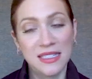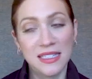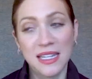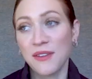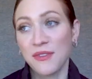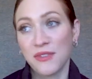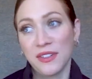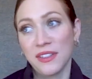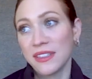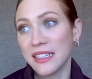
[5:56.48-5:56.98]

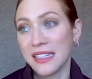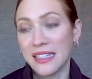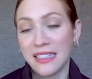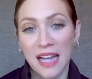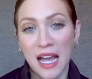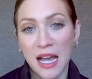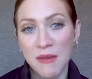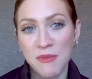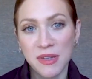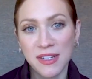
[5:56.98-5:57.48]
Definitely.
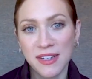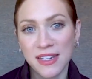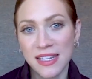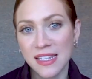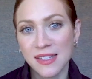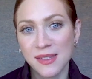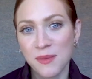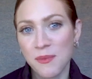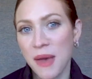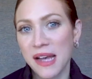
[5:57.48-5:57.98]
I mean,
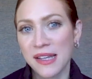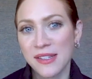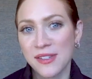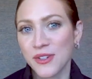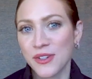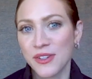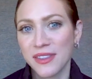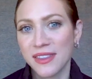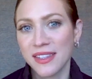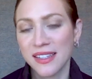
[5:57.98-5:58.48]
he's a
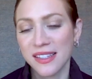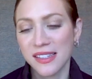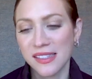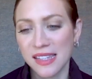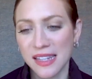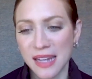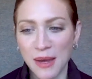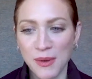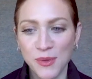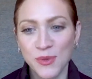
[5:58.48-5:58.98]
master at this,
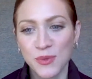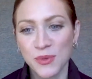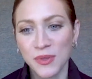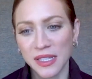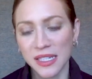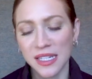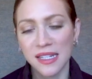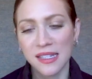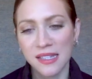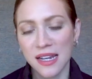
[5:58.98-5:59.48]
and I was
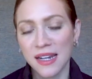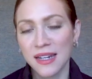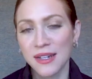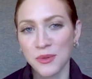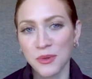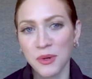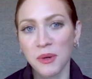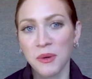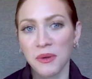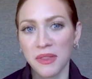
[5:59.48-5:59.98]
really excited to
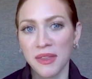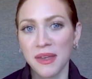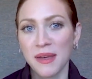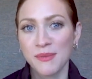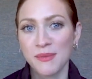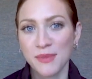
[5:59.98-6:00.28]
work with him.